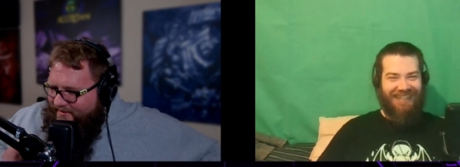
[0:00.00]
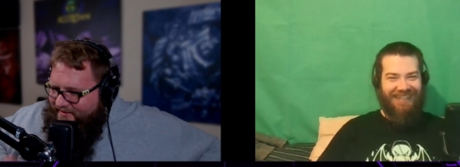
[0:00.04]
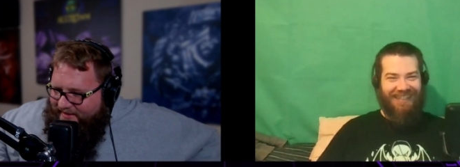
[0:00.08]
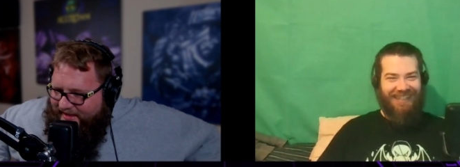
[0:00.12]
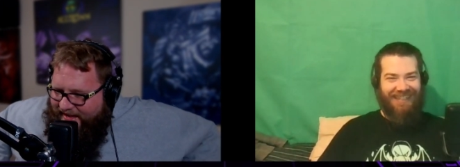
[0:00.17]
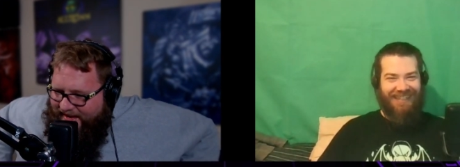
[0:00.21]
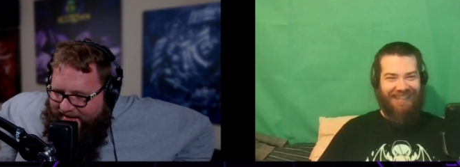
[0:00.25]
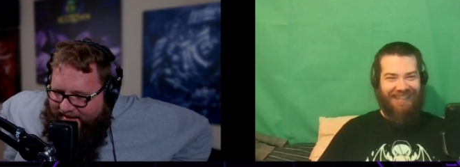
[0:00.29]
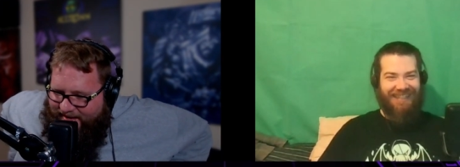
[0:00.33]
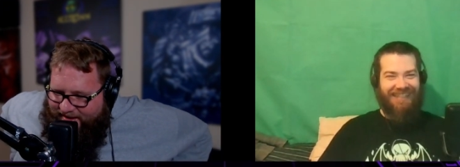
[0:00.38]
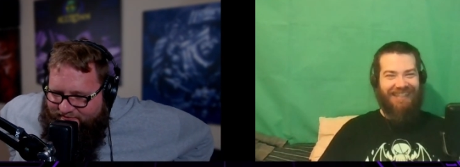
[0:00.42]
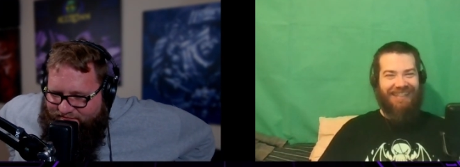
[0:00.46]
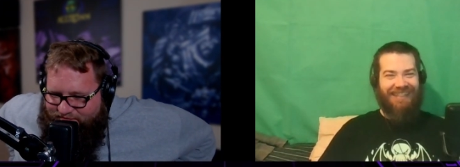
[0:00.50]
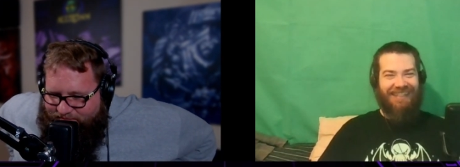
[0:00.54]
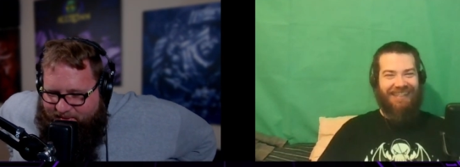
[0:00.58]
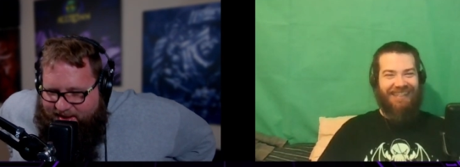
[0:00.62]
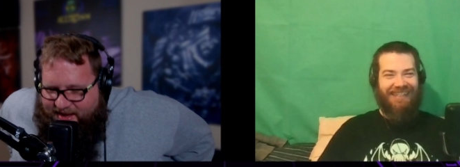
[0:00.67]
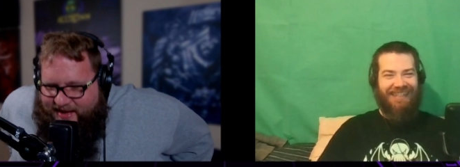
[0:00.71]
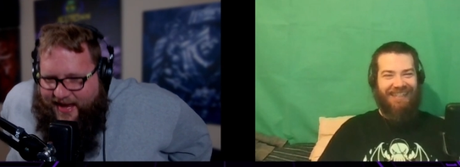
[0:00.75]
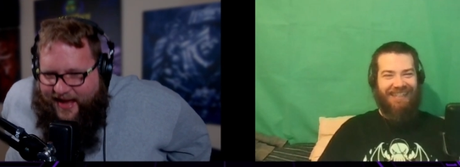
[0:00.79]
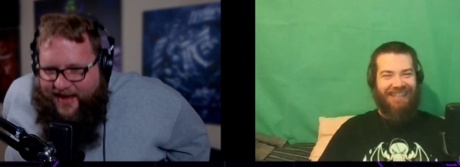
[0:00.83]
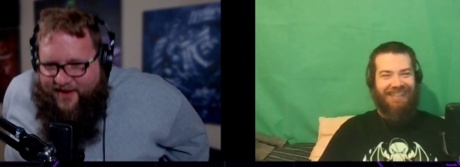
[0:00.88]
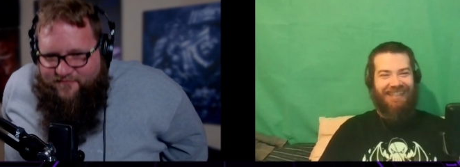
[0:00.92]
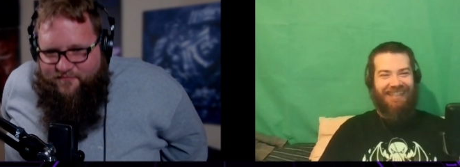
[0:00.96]
Speaker 1: yeah, I've been
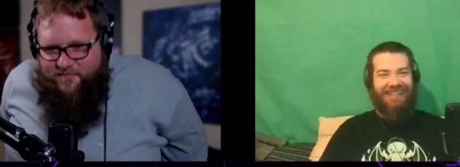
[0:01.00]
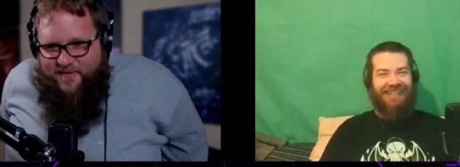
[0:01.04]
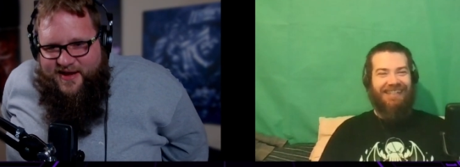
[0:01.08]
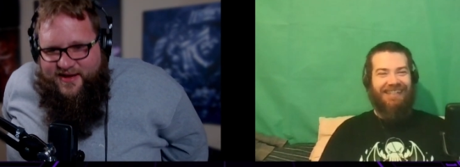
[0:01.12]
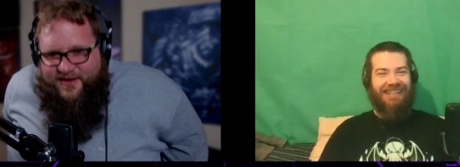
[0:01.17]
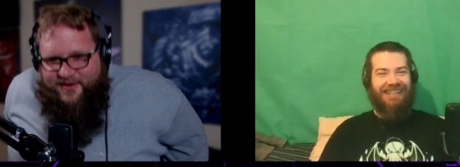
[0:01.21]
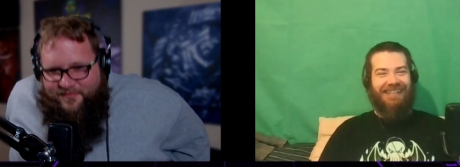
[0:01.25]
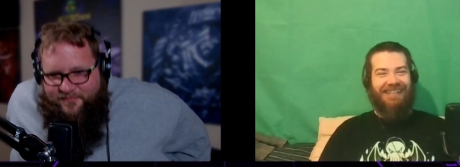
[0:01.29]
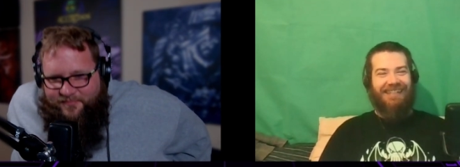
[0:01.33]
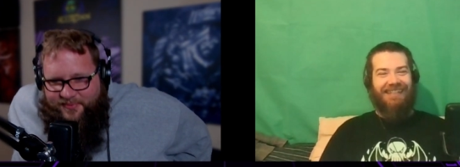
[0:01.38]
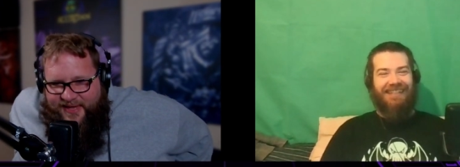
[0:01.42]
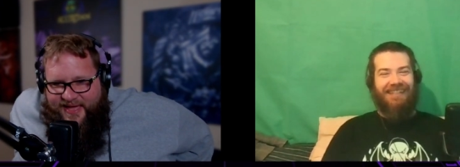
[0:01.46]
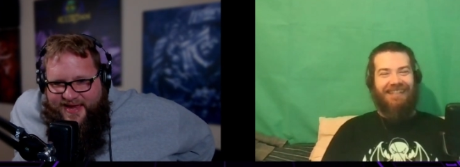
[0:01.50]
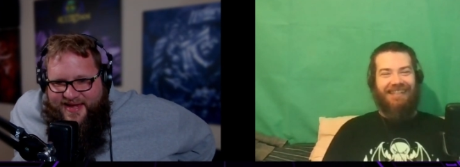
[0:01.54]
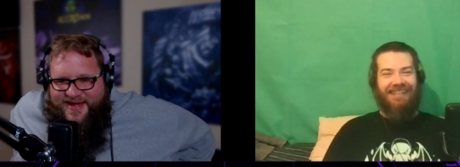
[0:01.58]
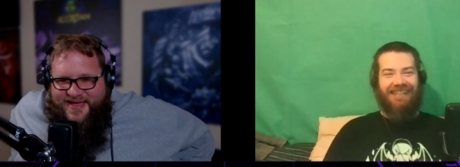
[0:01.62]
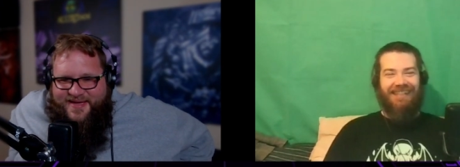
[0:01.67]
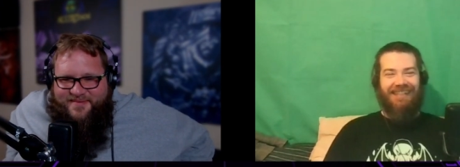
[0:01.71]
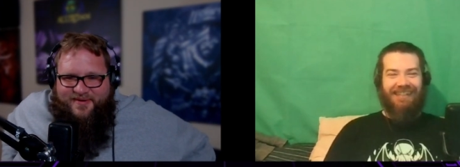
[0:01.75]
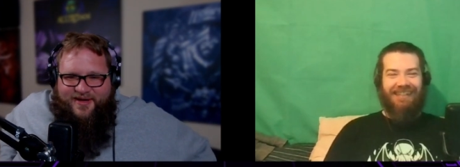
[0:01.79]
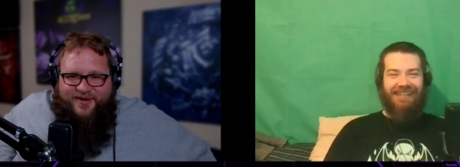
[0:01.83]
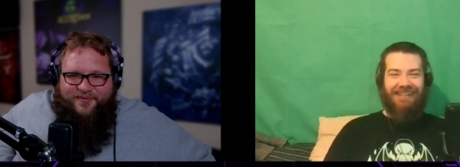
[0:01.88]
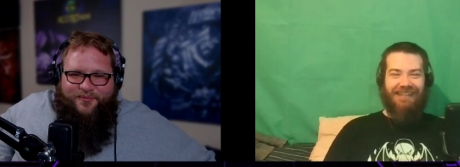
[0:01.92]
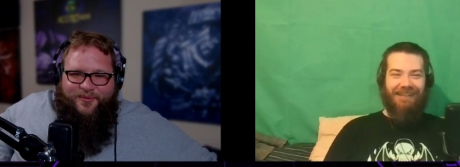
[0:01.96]
I've been complaining
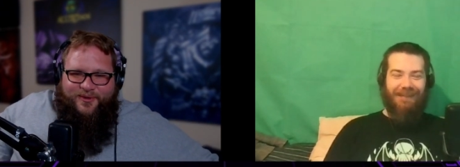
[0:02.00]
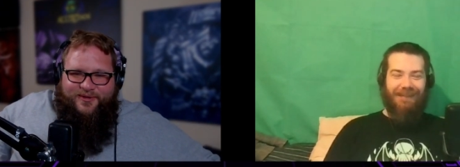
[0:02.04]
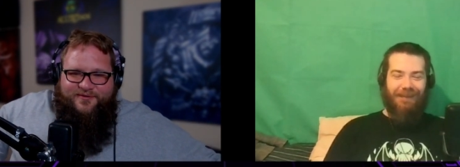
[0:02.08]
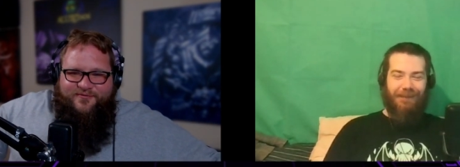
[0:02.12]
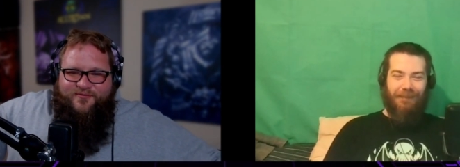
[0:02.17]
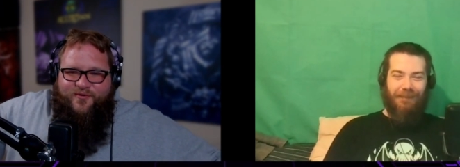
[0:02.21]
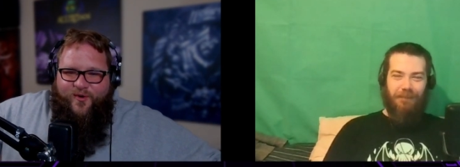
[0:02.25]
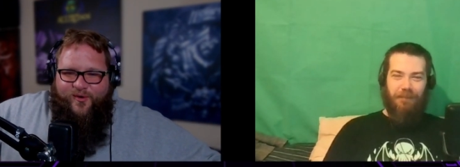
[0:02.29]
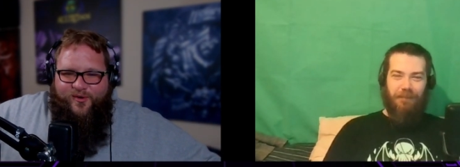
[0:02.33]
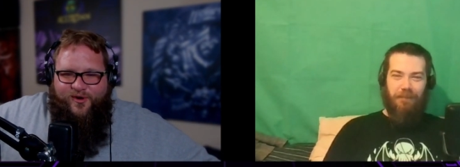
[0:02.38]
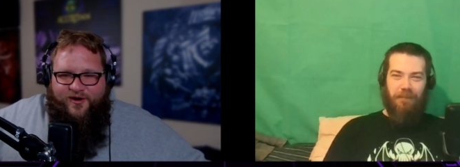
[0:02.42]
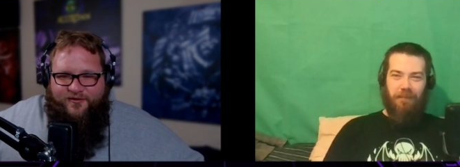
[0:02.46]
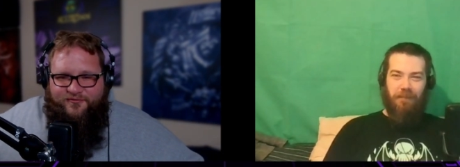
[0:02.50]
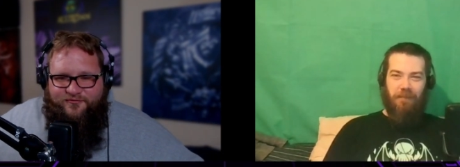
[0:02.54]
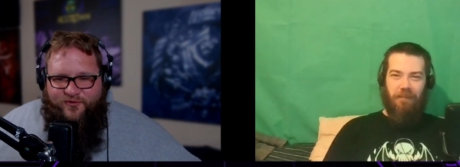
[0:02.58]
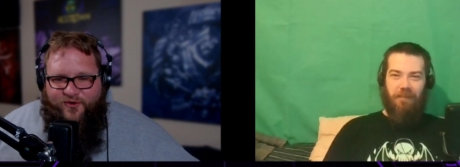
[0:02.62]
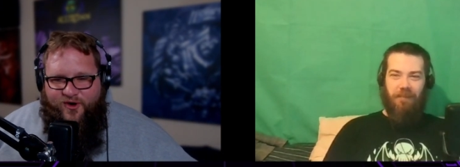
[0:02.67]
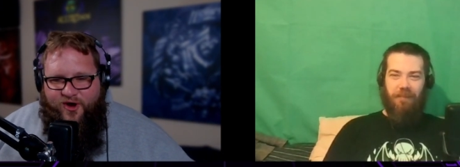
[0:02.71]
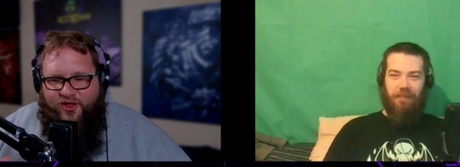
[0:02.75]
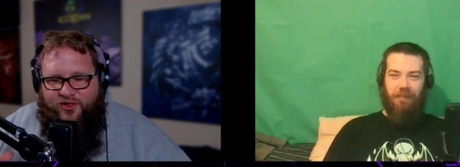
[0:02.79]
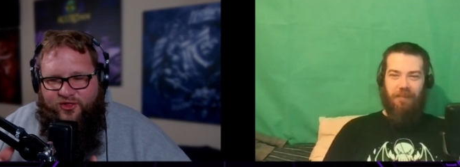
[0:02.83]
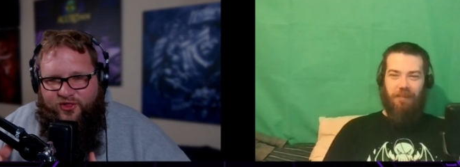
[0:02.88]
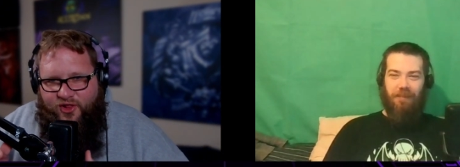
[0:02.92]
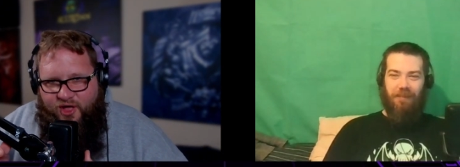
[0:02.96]
about World of Warcraft for a
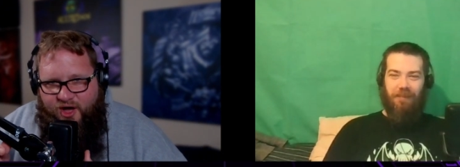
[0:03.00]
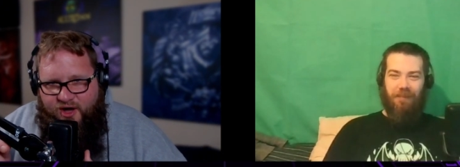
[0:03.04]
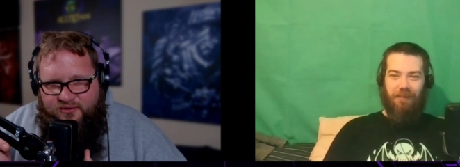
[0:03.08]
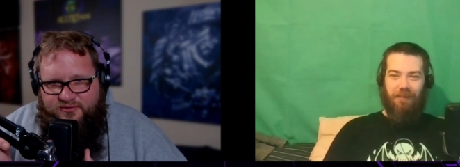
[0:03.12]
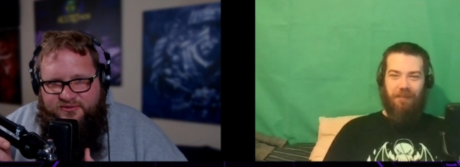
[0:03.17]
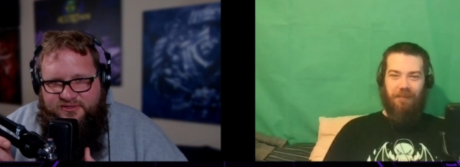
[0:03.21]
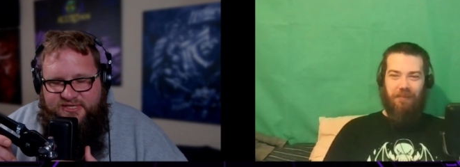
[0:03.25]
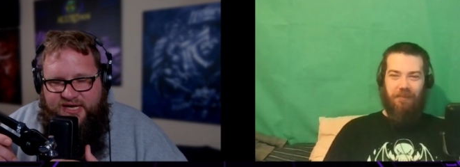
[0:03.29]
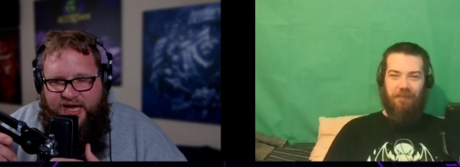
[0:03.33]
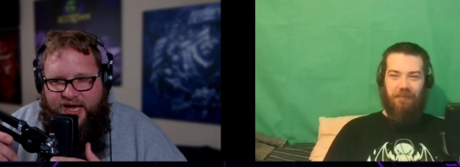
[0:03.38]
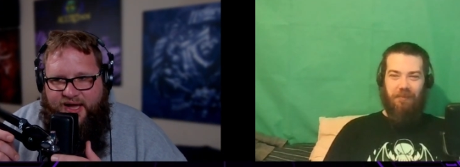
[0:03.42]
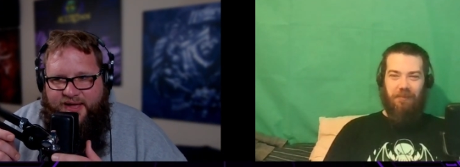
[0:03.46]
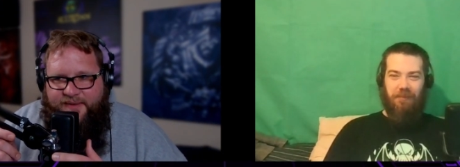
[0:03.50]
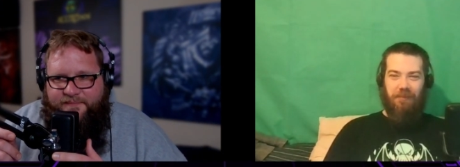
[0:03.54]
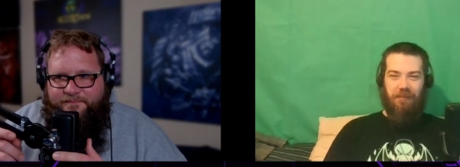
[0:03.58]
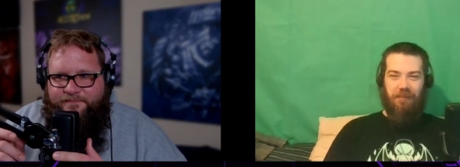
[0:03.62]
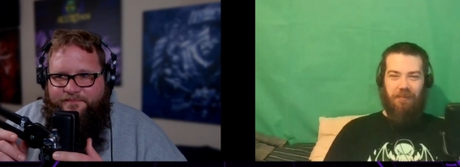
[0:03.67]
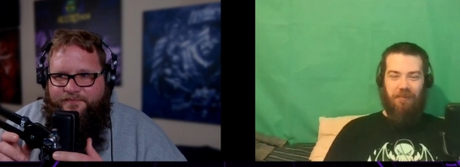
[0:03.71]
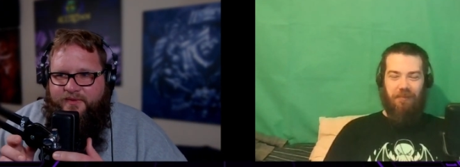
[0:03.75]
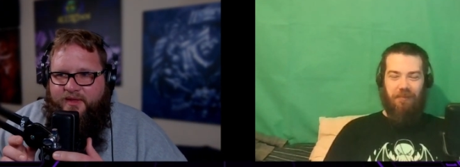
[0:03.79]
long time,